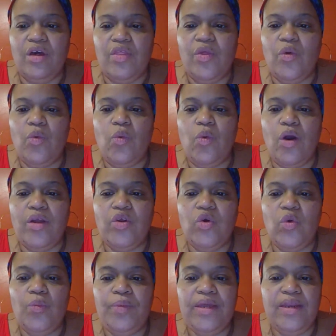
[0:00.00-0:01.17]
the one
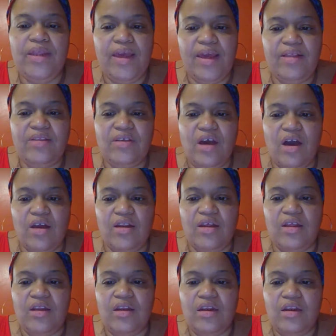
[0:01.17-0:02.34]
who meditates on it,